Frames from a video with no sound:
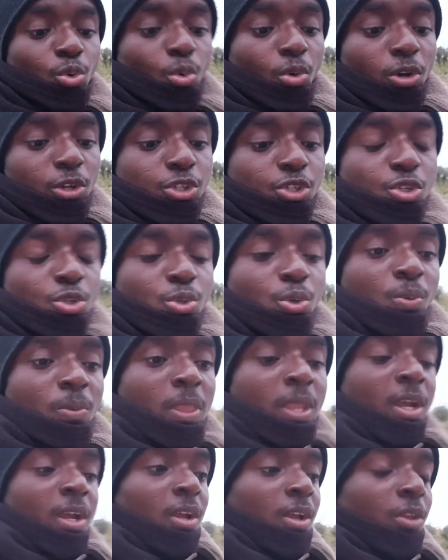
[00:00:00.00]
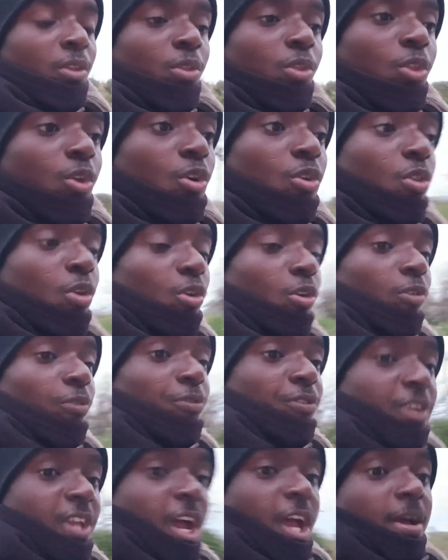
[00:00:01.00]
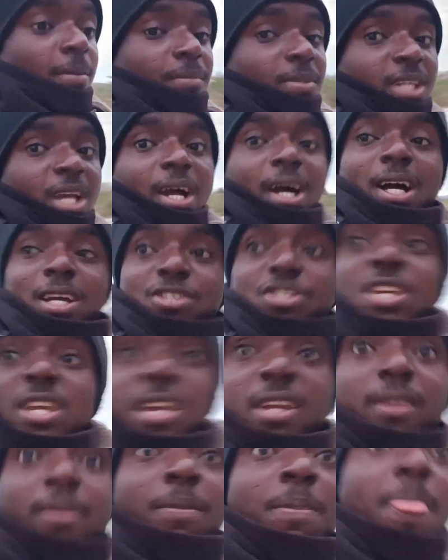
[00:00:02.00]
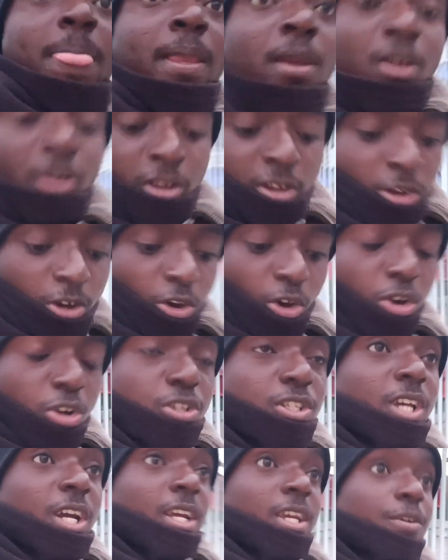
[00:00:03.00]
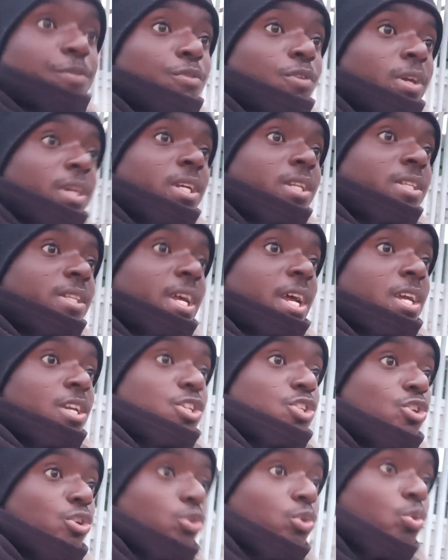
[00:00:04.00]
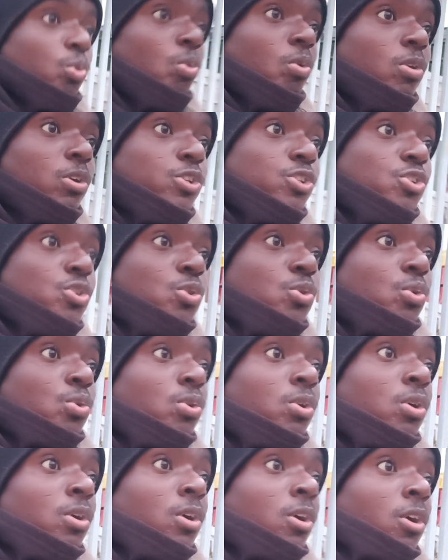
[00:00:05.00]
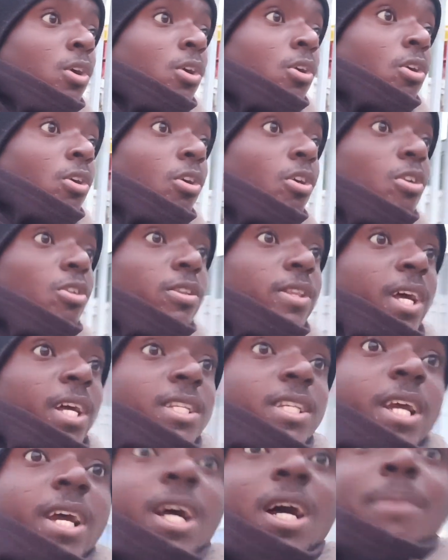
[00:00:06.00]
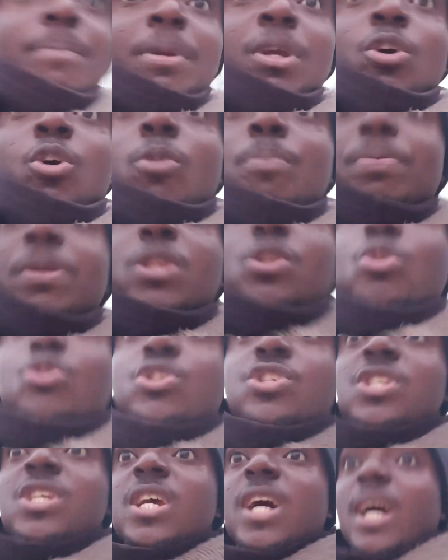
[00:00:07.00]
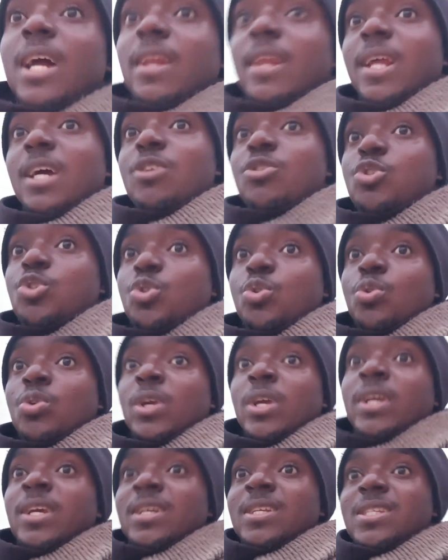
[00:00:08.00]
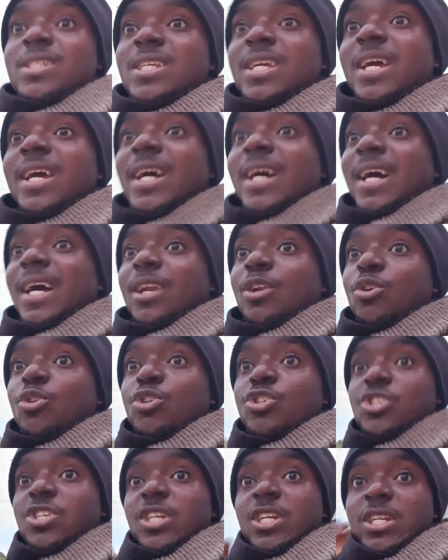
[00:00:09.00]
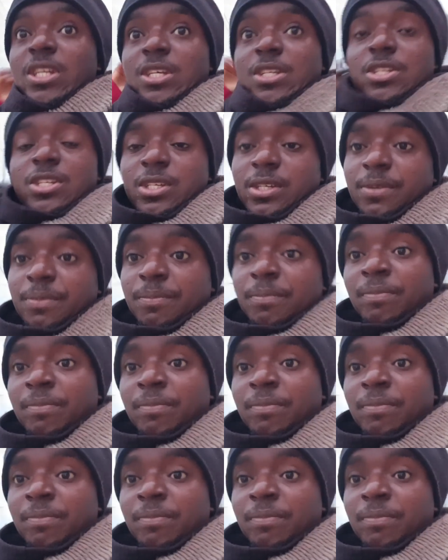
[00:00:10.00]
towards you, none of them they are seeing. All their evil intention towards you, all that they have been hoping to see around you, they are not seeing it.